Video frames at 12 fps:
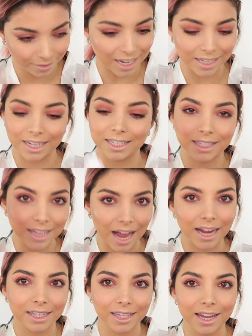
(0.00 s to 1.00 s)
That's
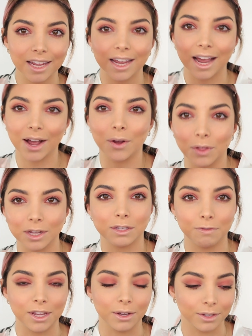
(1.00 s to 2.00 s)
exactly how this
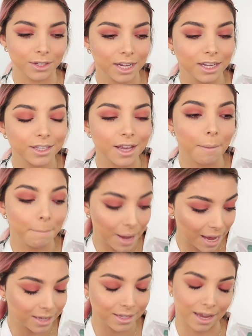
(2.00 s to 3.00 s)
feels. It's
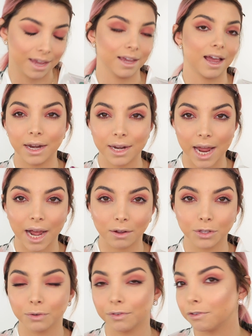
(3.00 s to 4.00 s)
amazing. And
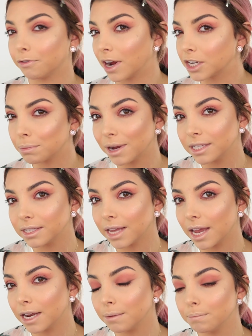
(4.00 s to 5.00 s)
now to refresh my
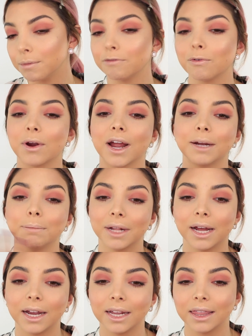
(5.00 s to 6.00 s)
skin before I
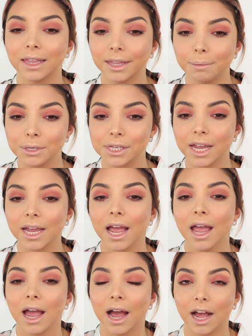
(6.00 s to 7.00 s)
apply the lipstick,
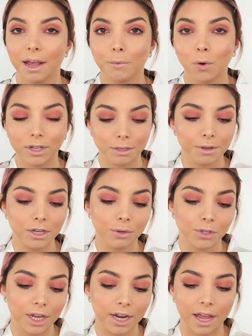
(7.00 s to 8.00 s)
I am going to be
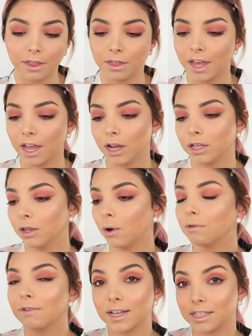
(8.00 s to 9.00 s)
using the
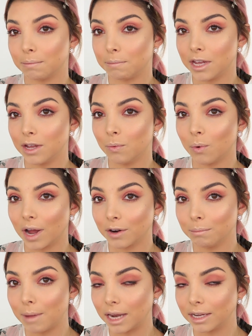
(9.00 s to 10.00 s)
Glow Recipe
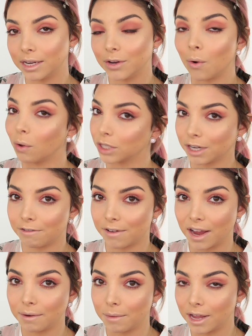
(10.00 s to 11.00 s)
Watermelon Ultra
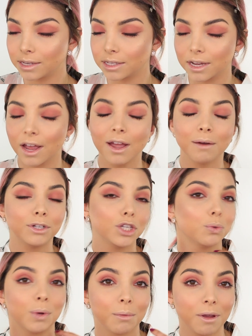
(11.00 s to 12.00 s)
Fine Mist, which
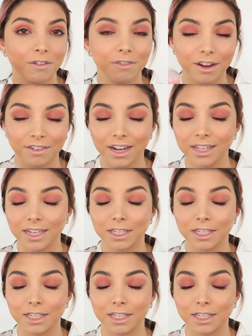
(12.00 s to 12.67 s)
is one of my favorites.